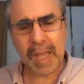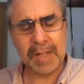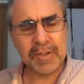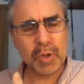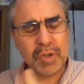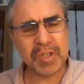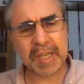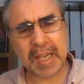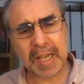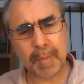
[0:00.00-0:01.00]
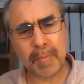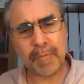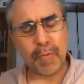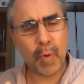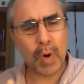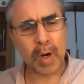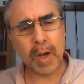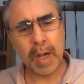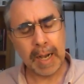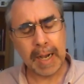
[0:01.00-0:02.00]
And so sticking up
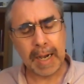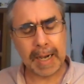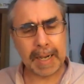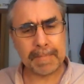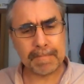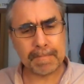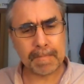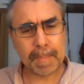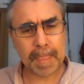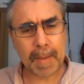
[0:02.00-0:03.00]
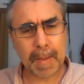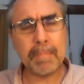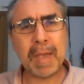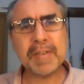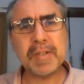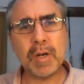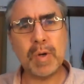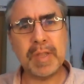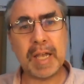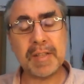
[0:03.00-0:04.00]
for
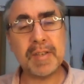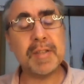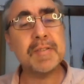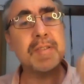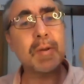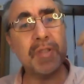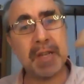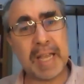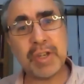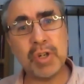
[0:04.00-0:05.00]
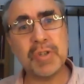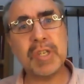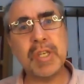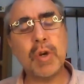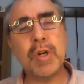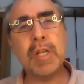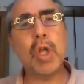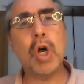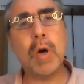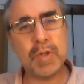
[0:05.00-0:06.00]
Mexico in that sense, there was the national security
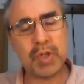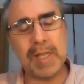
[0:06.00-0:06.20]
law, which